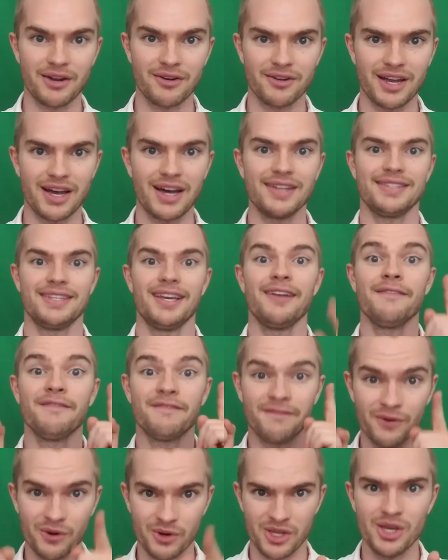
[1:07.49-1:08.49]
content
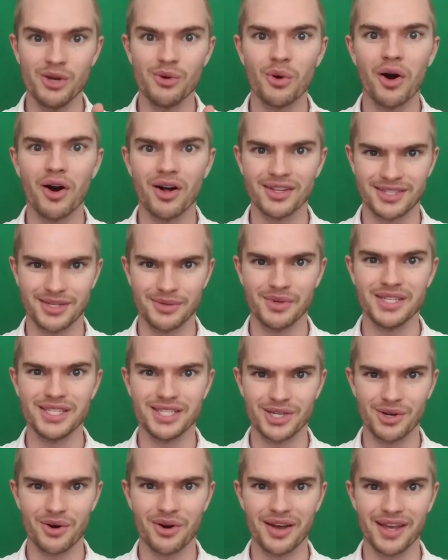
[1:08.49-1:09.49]
for you all to
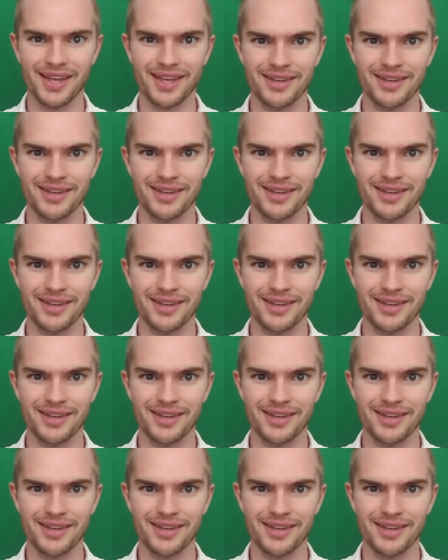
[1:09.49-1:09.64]
enjoy.